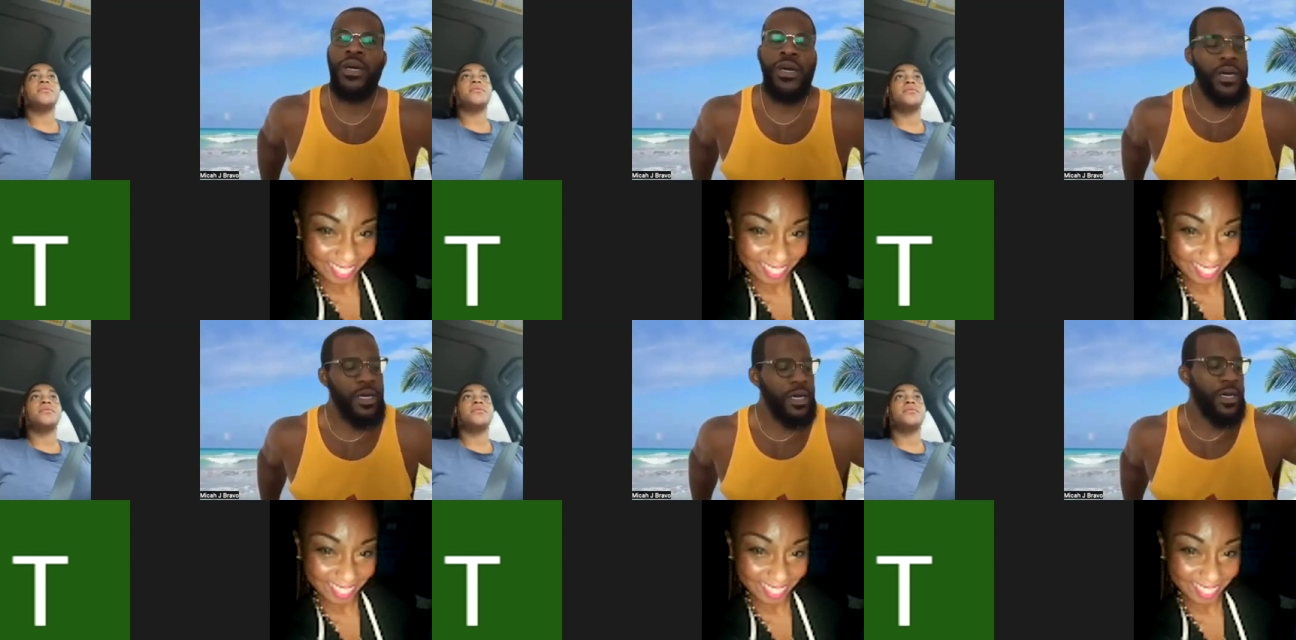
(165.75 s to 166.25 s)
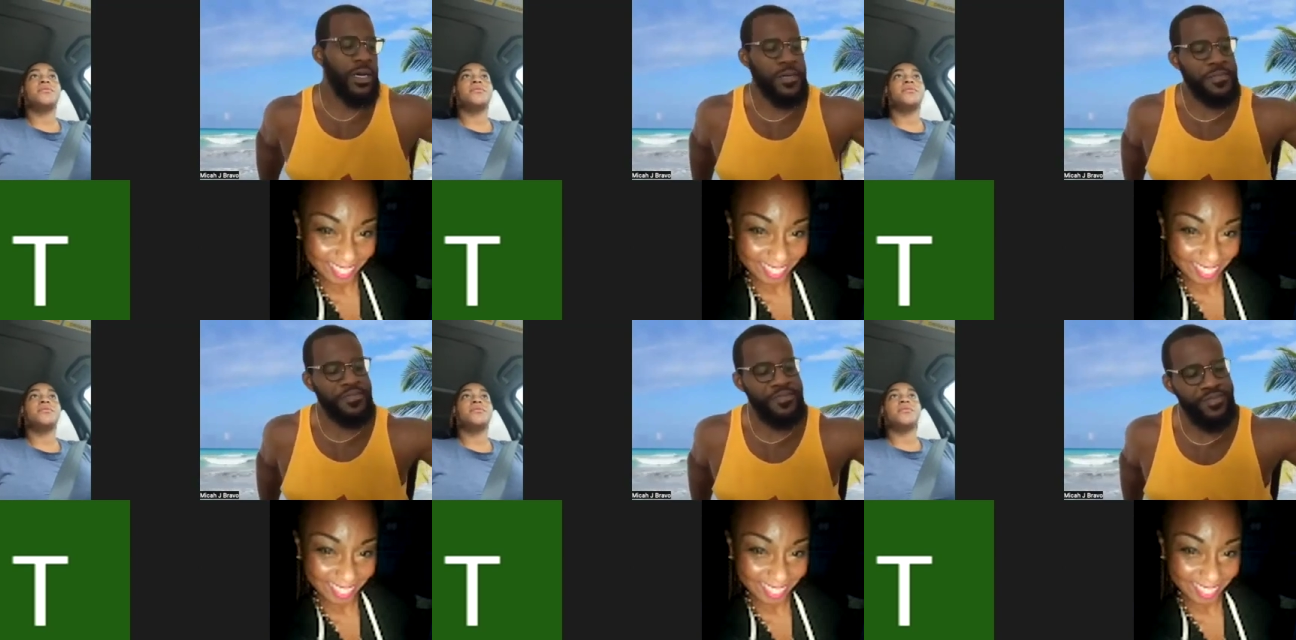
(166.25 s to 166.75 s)
Speaker 1: Uh,
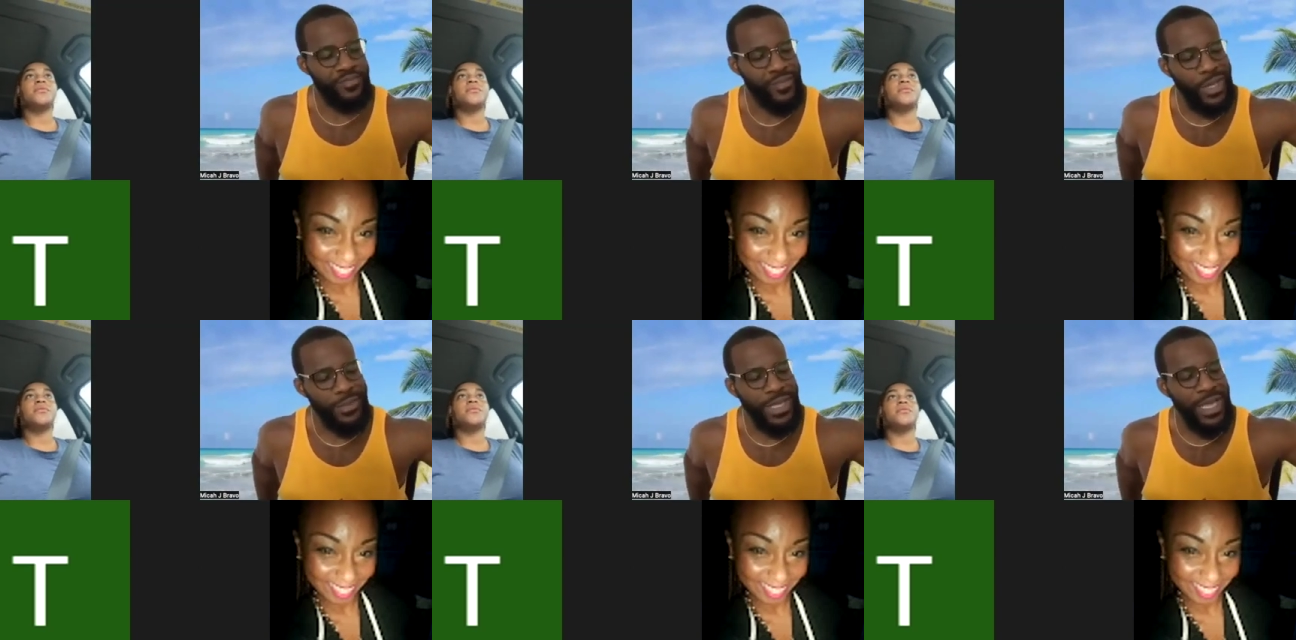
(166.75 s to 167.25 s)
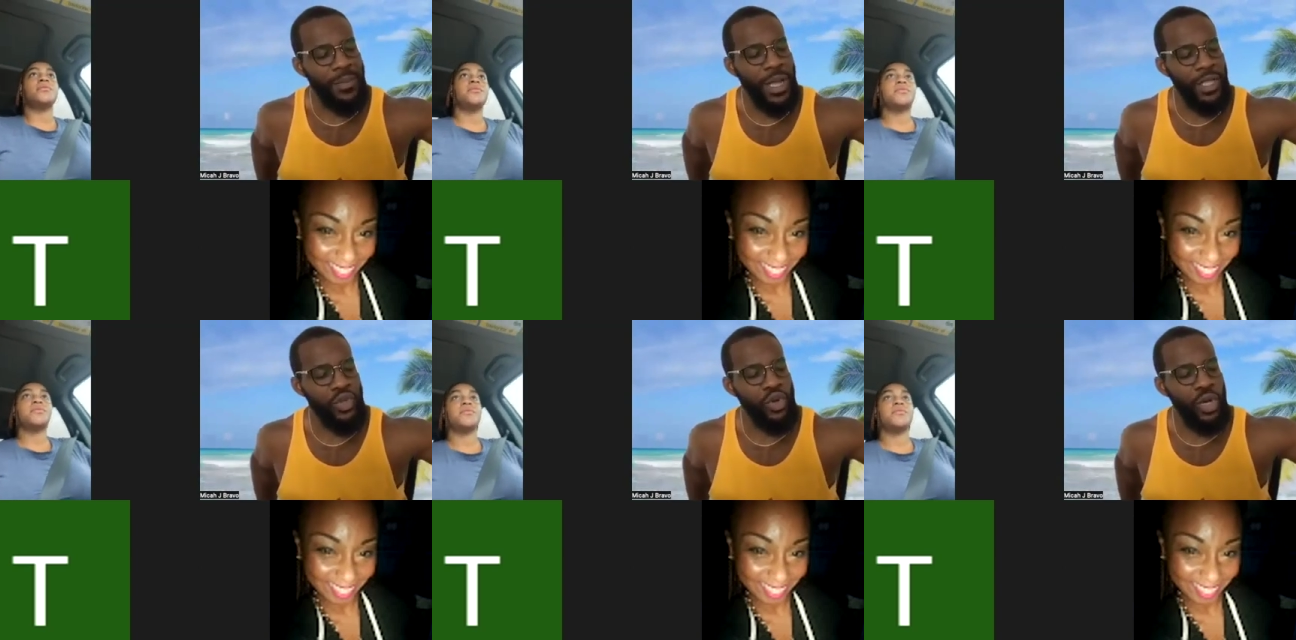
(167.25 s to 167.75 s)
I'm thinking
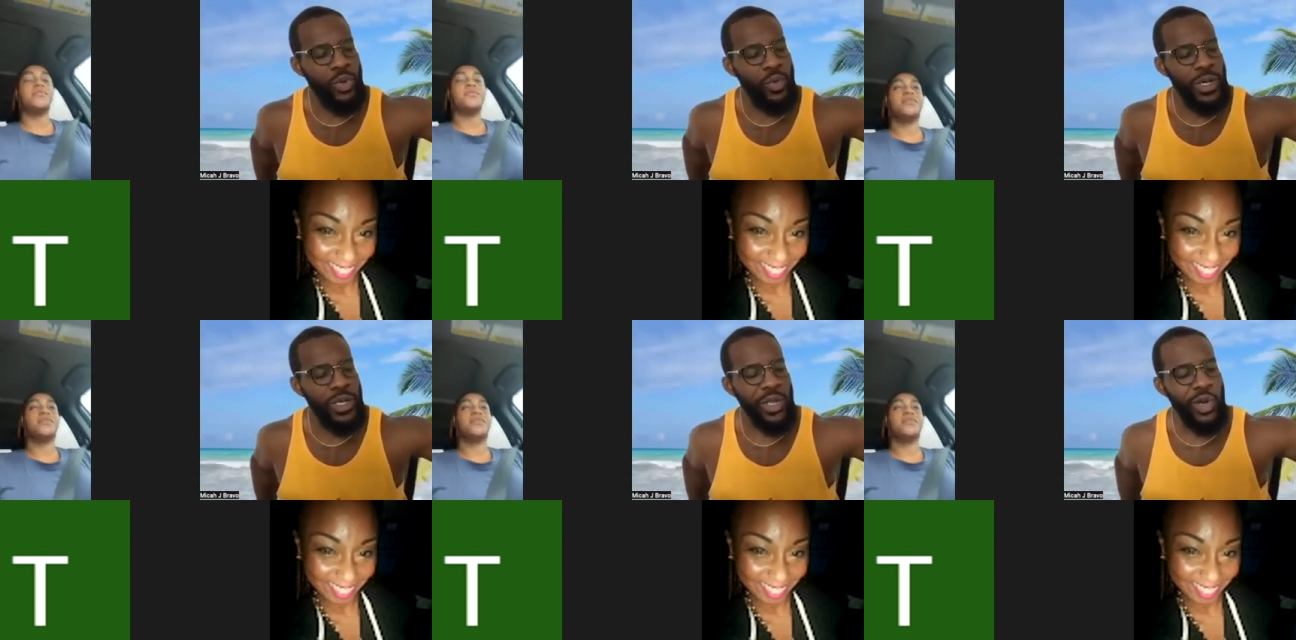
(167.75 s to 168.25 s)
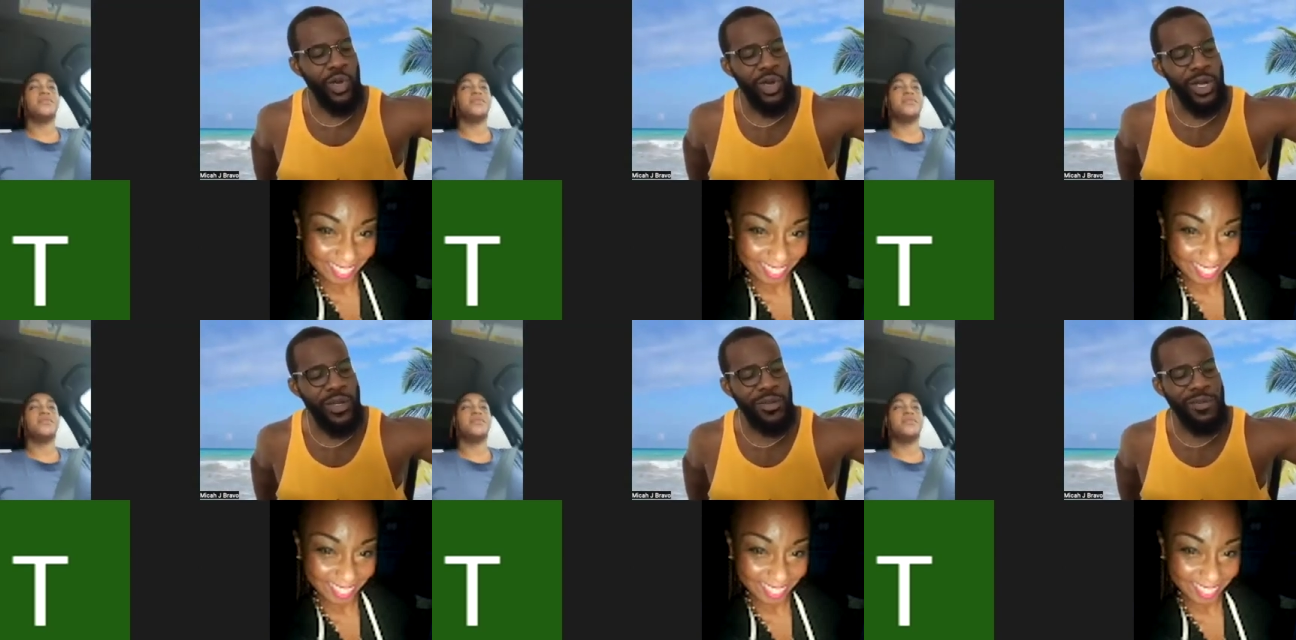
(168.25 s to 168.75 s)
about doing one
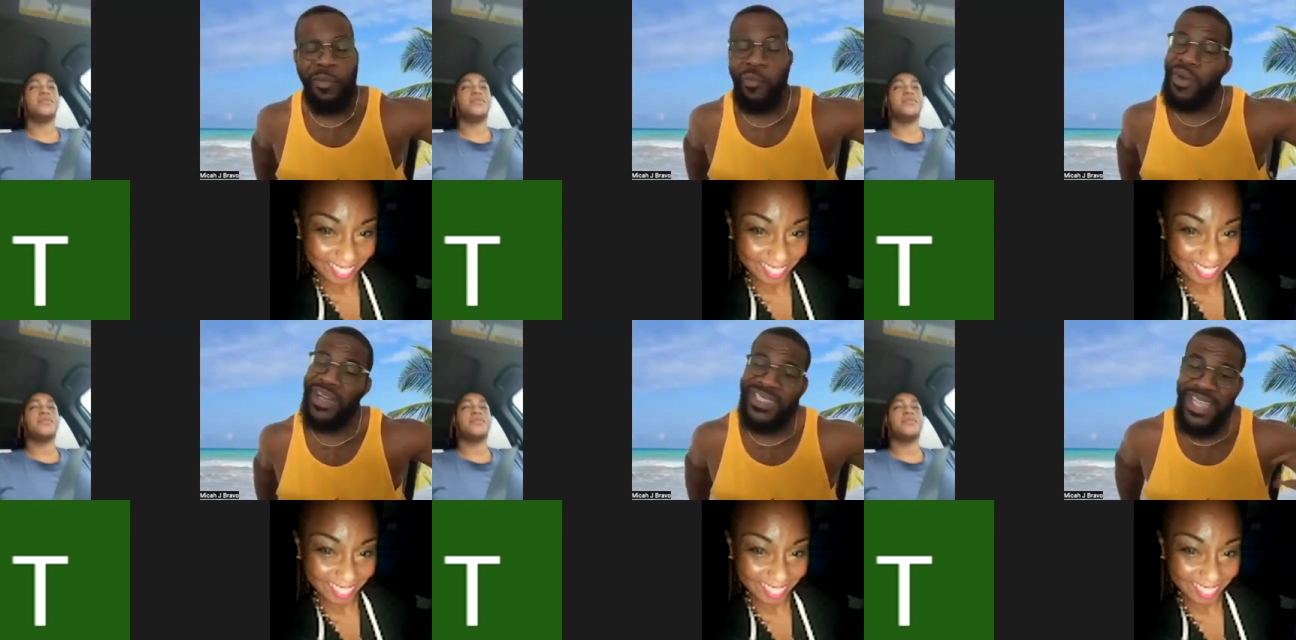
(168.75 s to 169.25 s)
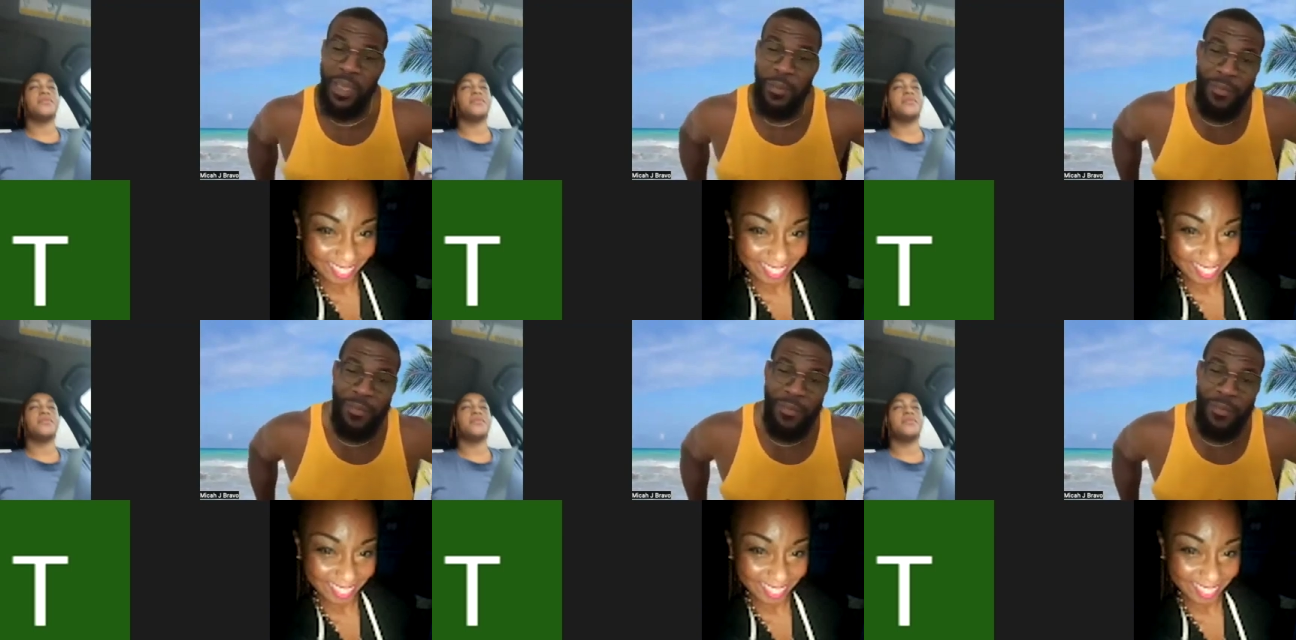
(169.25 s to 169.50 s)
on Monday.